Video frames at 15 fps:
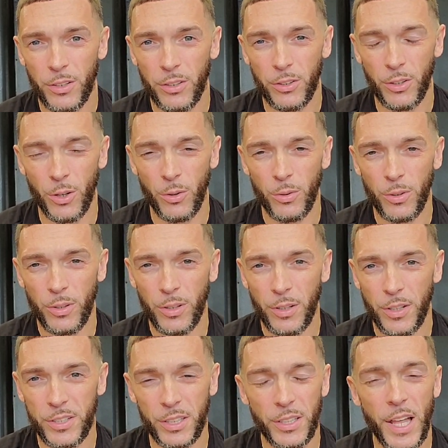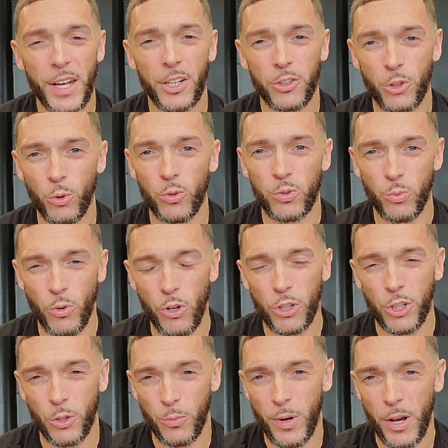You know, there's a lot of dudes
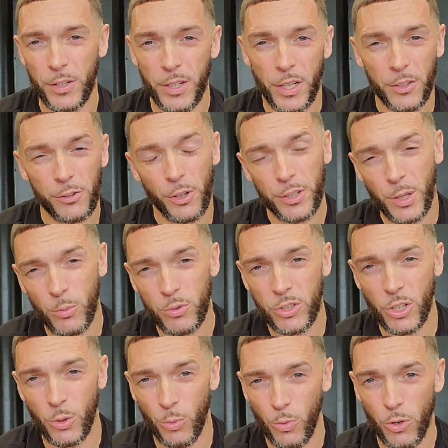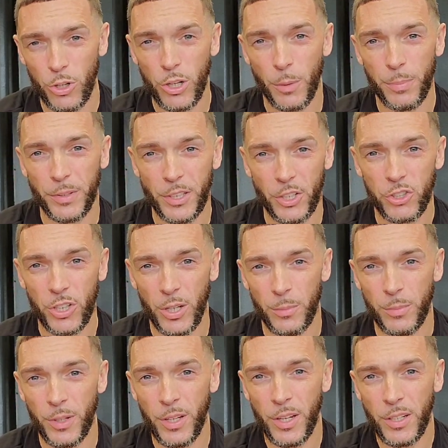walking around there thought they was gonna walk up in the
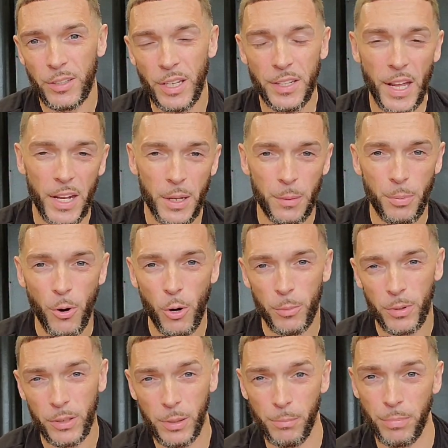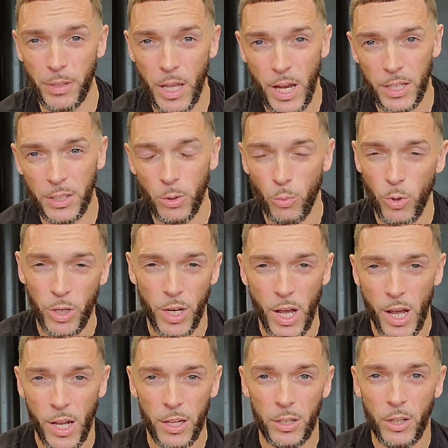gym, and now they're permanently blind in one
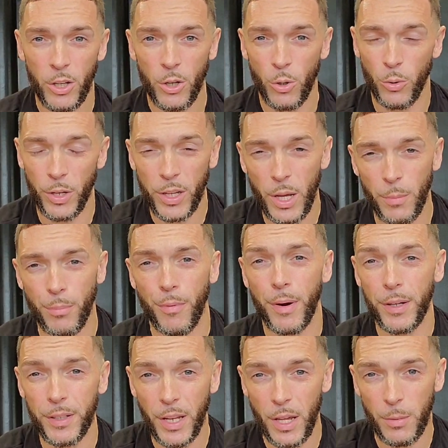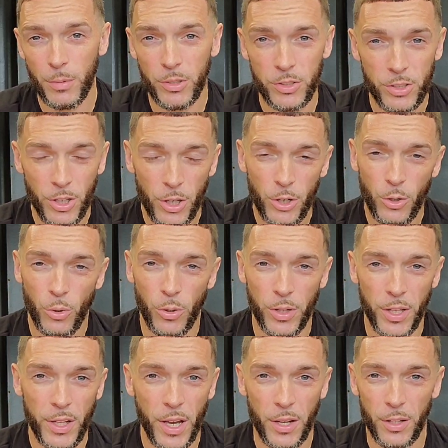eye, or they got brain damage, or
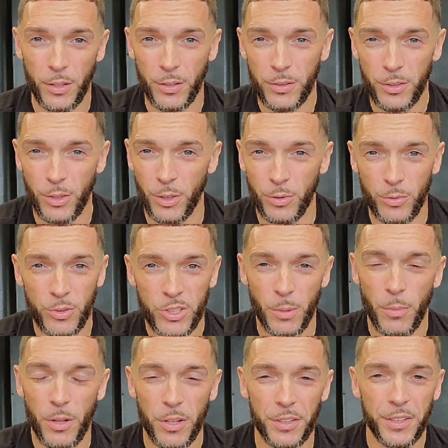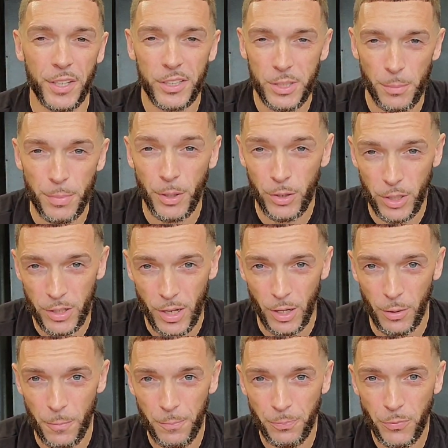they got a you know some other disability now.